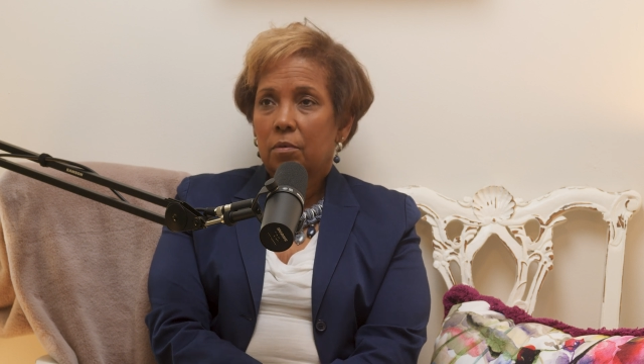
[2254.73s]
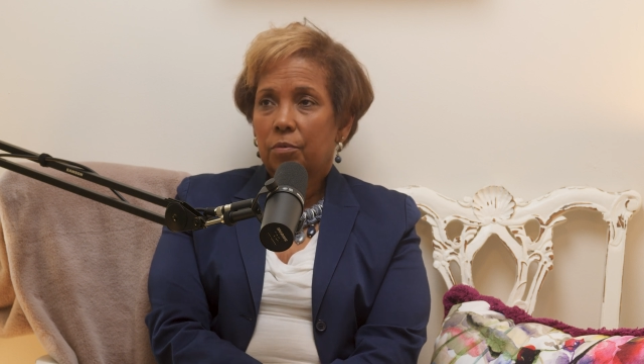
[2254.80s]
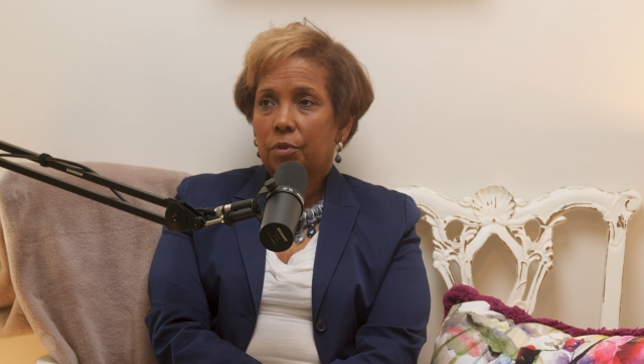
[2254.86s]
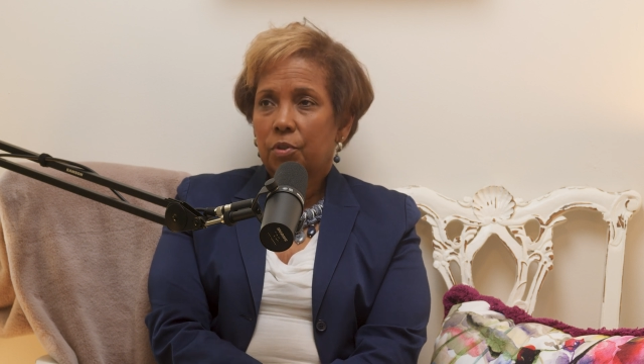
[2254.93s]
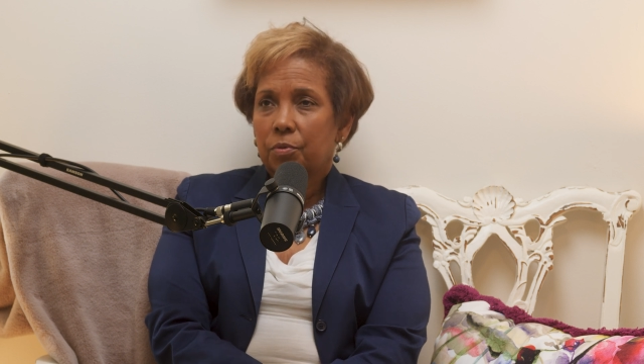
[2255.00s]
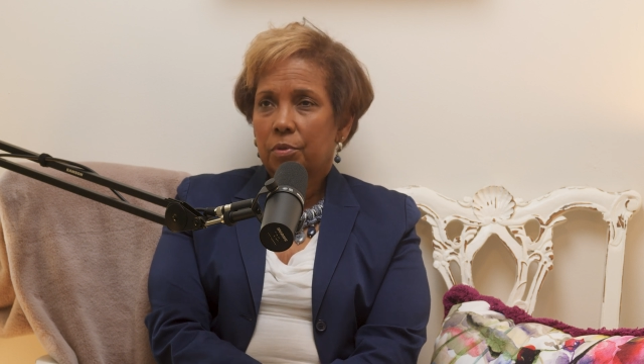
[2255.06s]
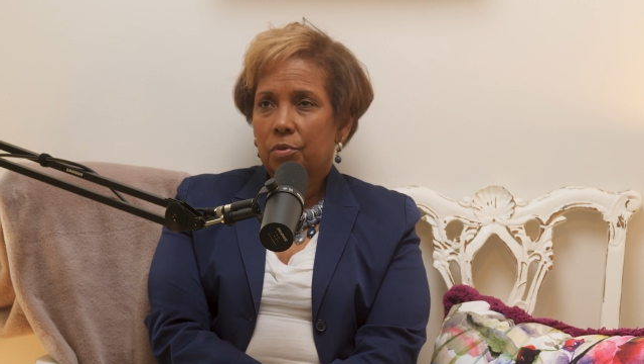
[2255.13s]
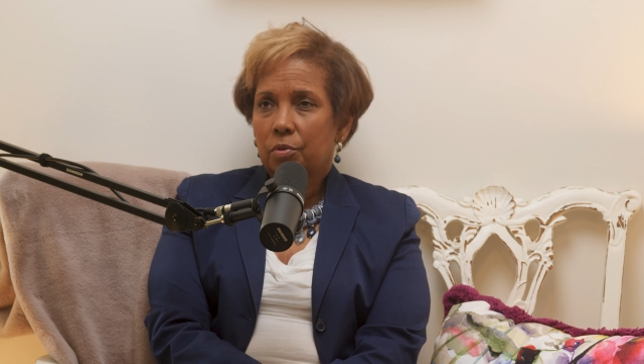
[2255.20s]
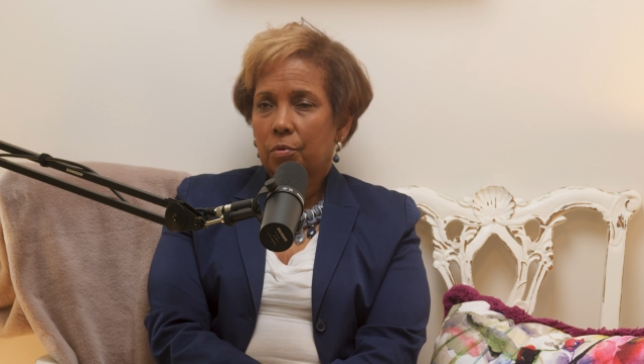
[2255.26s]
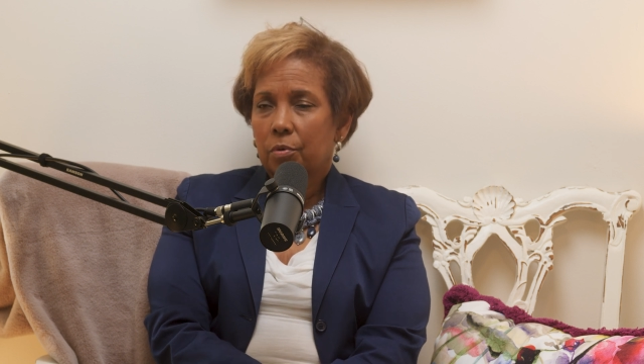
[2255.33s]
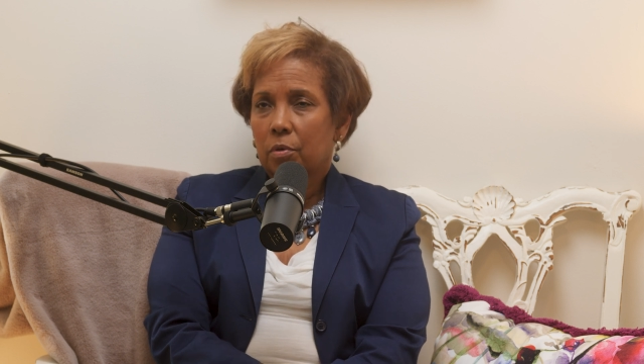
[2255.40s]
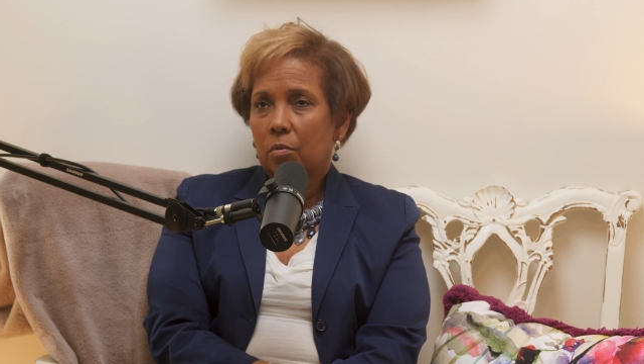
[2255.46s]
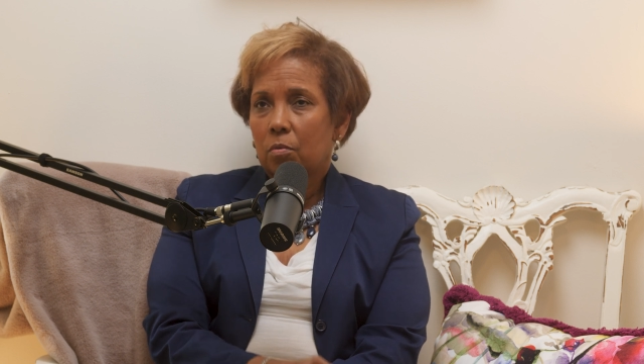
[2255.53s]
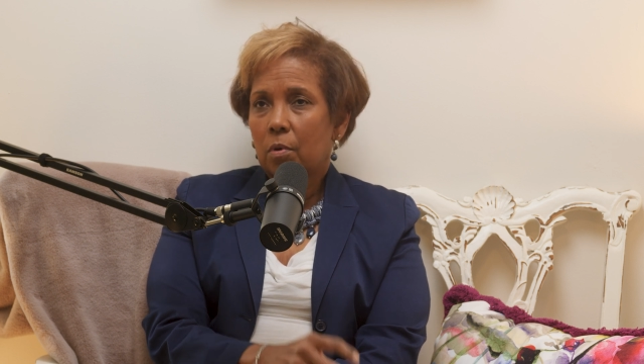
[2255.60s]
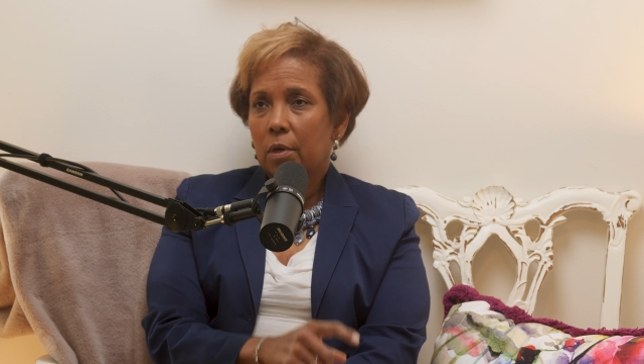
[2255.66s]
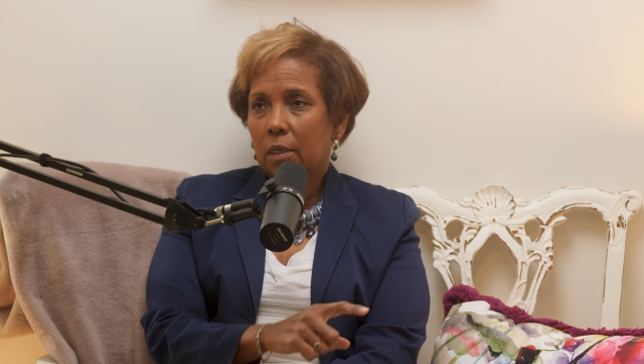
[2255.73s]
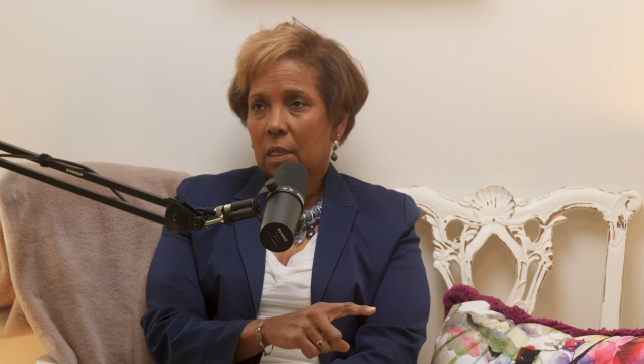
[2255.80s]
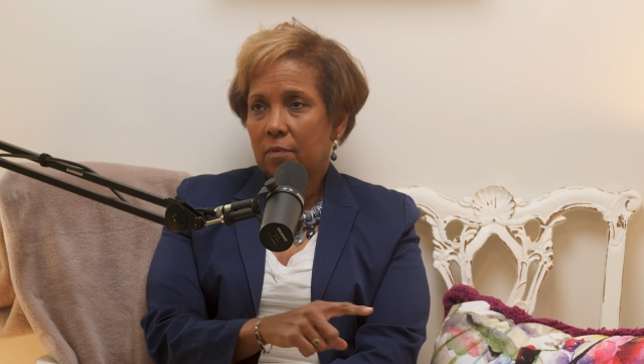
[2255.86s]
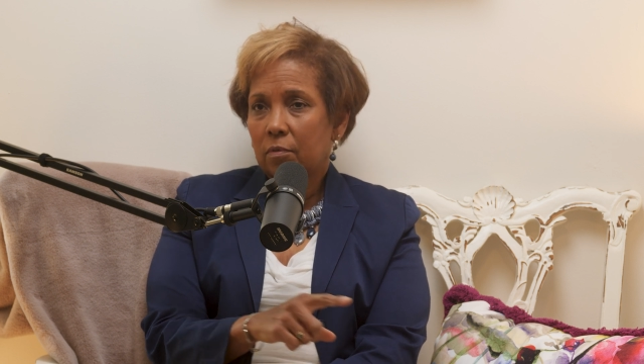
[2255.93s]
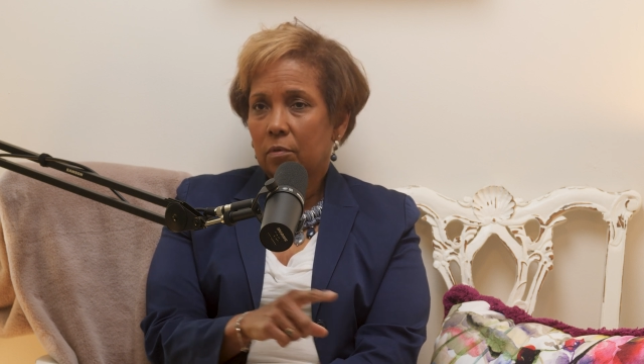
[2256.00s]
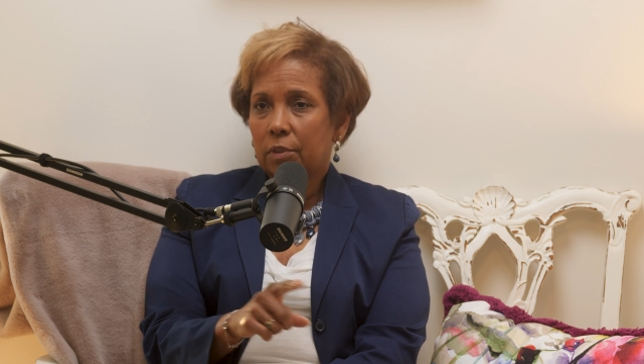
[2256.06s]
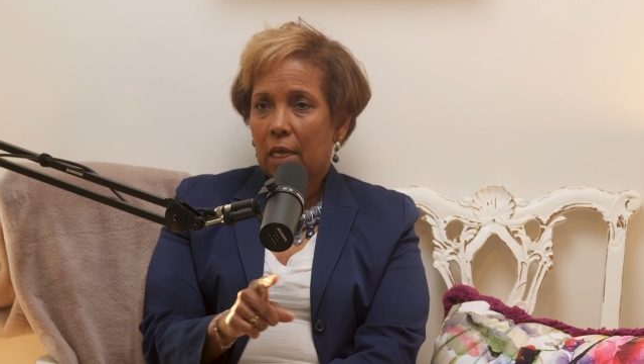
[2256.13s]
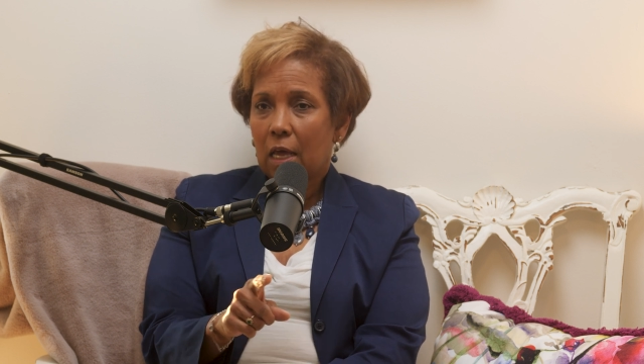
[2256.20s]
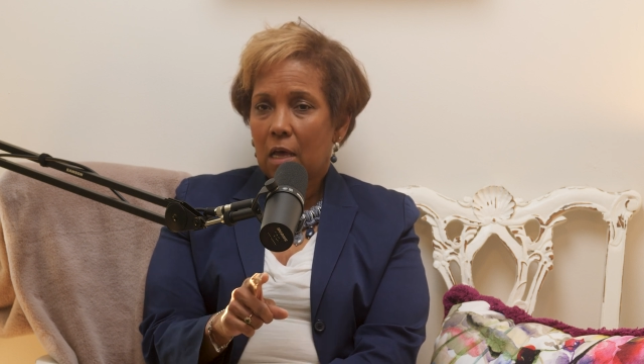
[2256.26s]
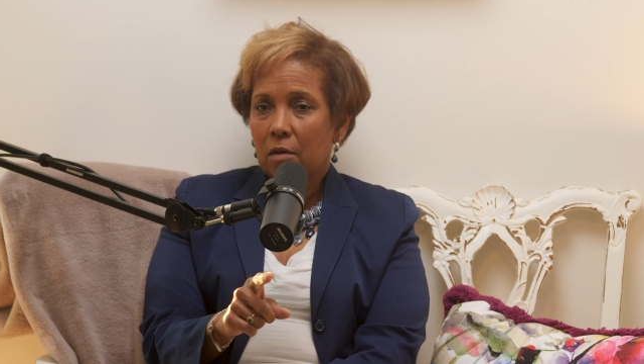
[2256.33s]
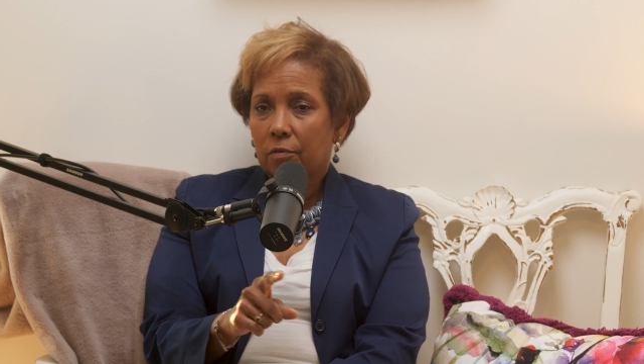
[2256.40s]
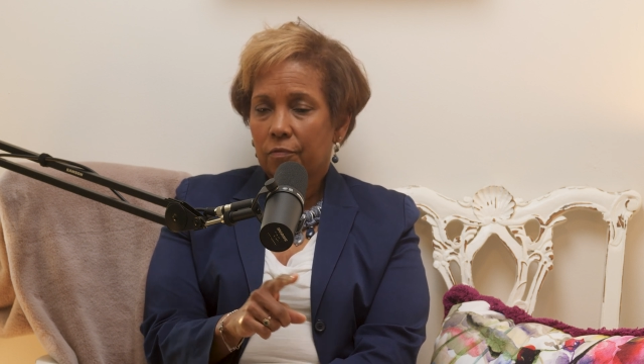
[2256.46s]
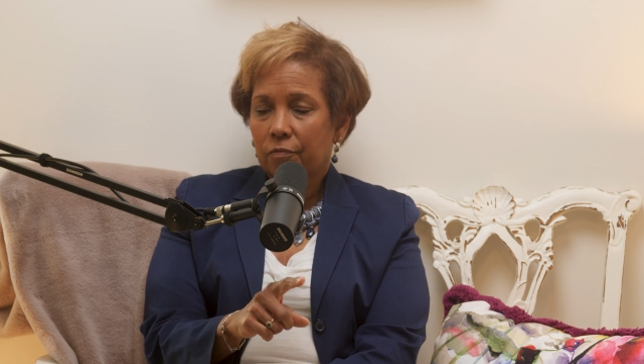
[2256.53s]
which was sort of one level down